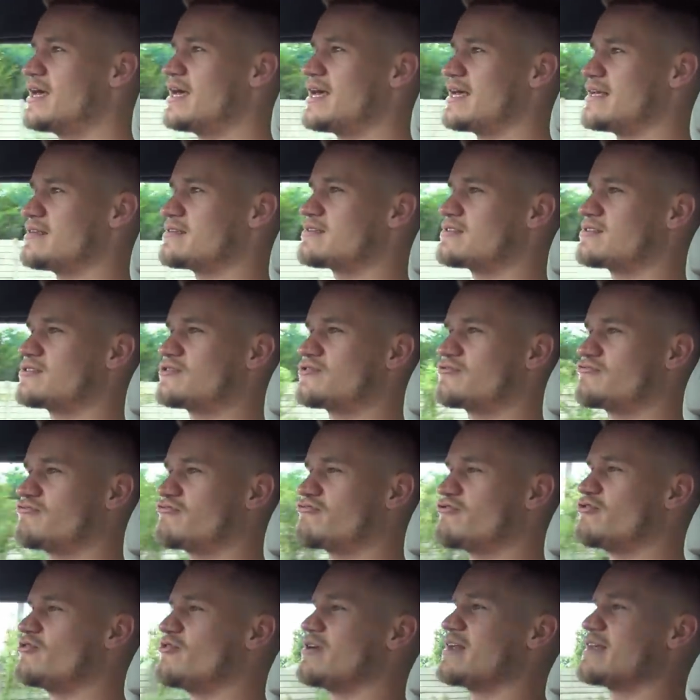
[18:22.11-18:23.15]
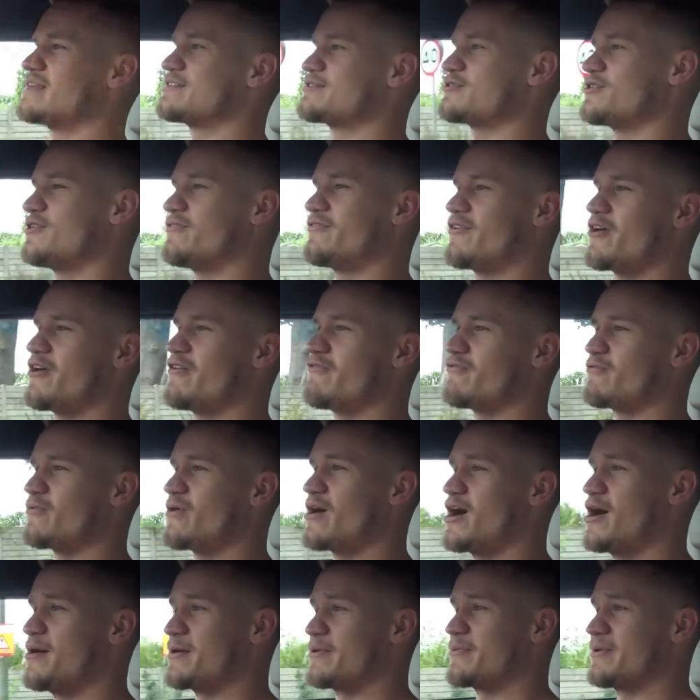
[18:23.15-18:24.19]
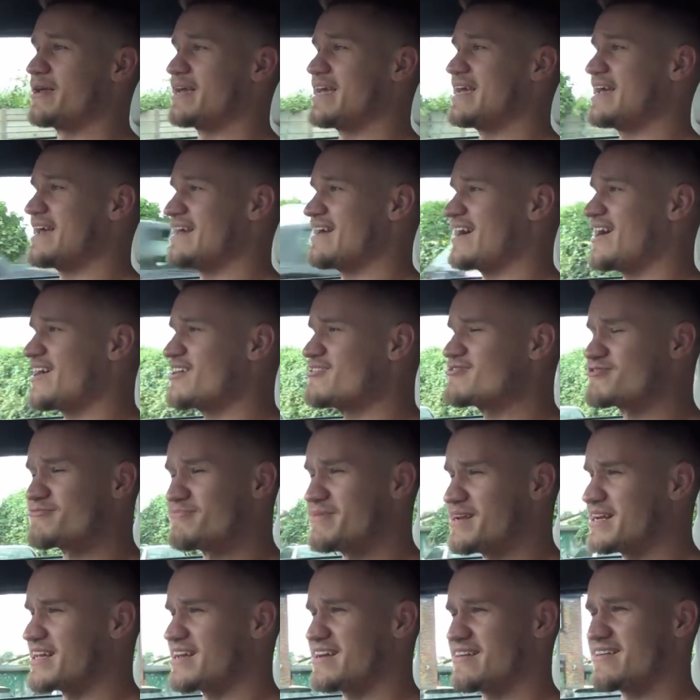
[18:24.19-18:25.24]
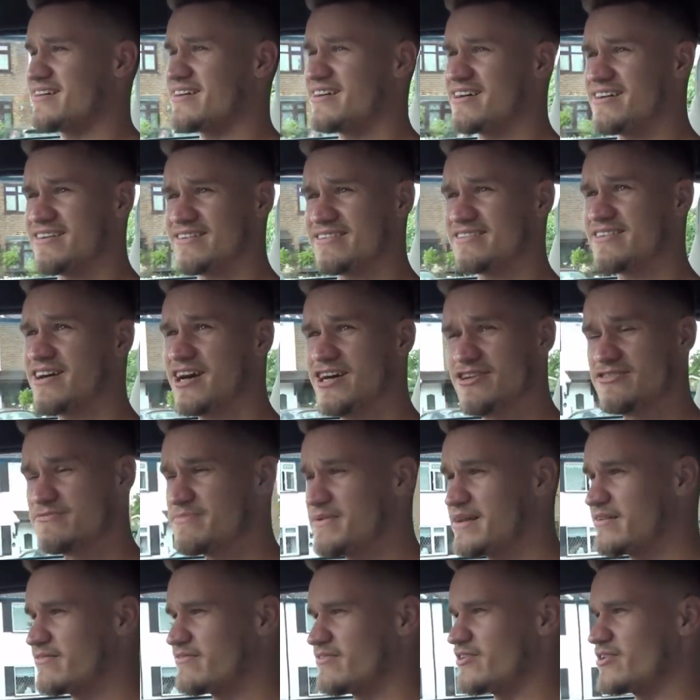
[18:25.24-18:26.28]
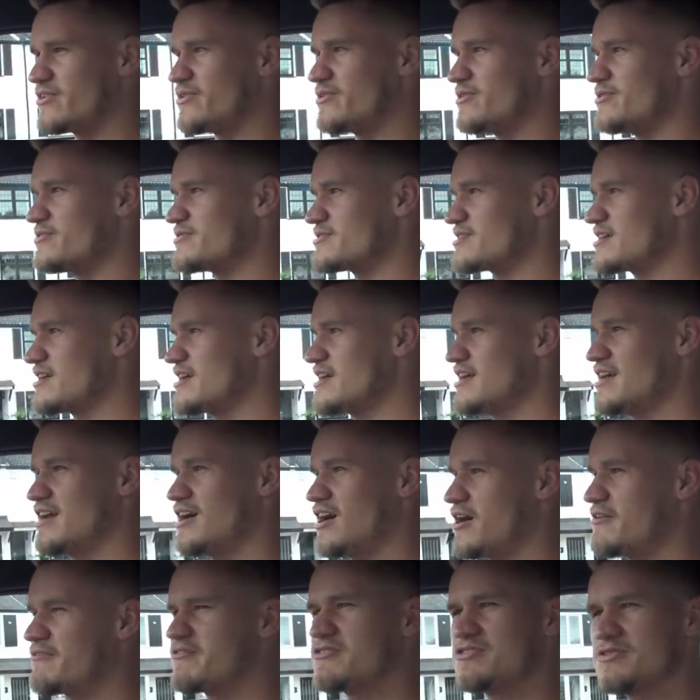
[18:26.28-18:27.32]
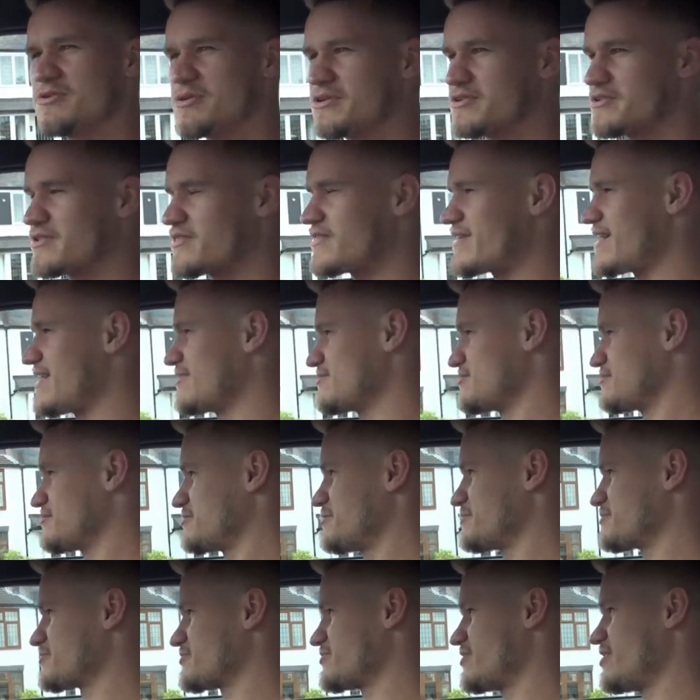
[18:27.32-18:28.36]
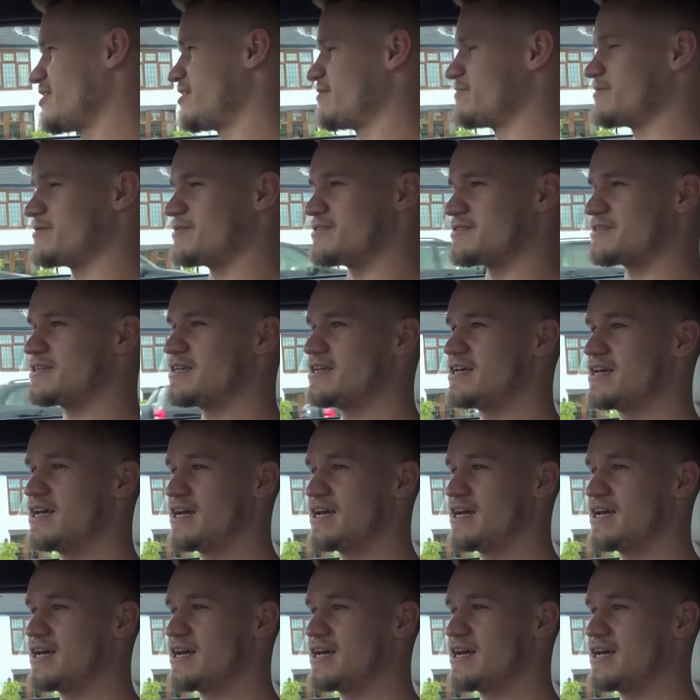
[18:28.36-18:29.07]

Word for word: It's truly sort of overwhelming. We hit 100 million, 100 uh, million views, over 200,000 subscribers,